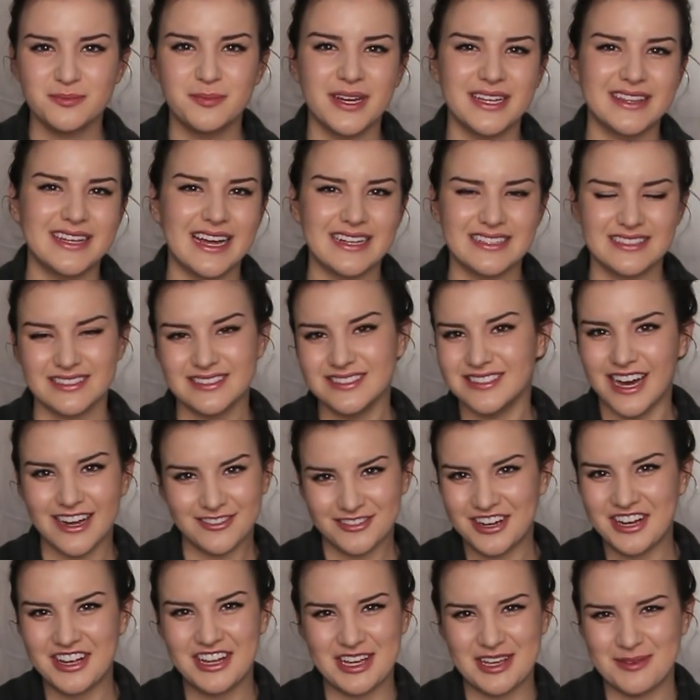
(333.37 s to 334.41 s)
but that's
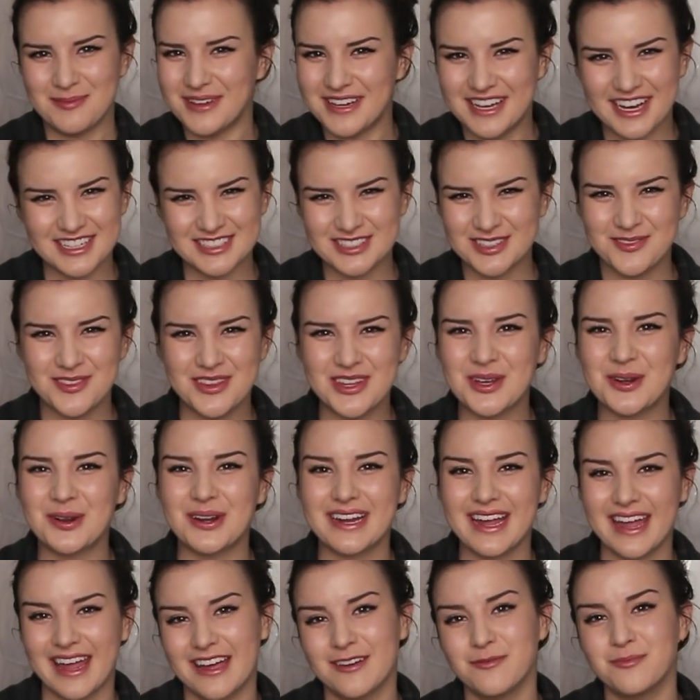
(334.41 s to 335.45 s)
not really because of the
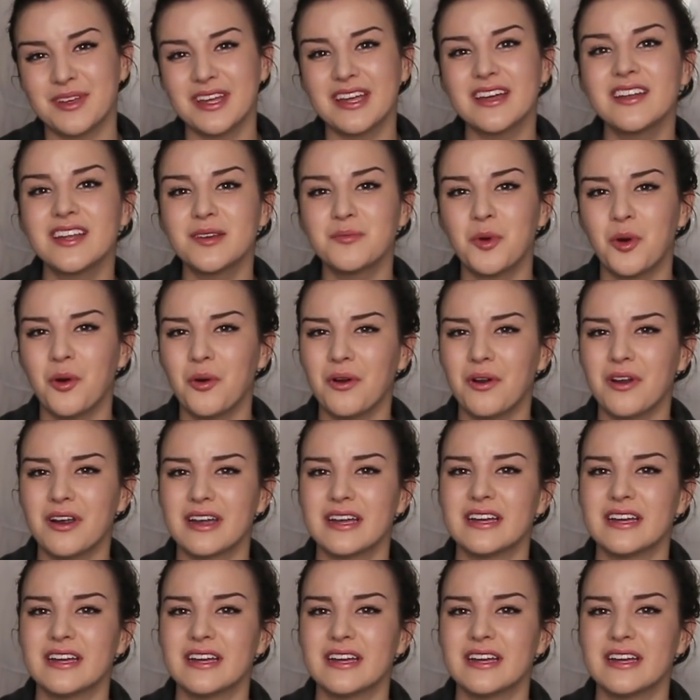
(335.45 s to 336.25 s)
Orkambi anymore.